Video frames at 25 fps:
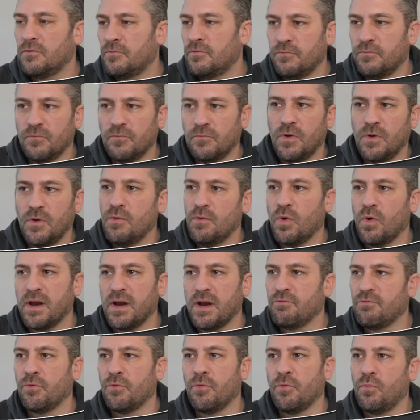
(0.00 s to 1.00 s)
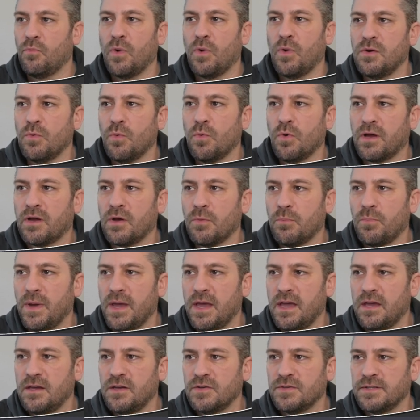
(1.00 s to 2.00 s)
in whatever way you want to
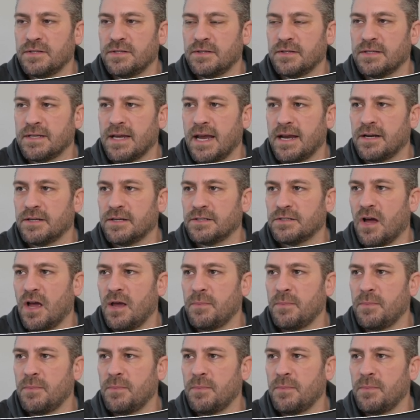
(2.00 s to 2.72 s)
compare using the data type.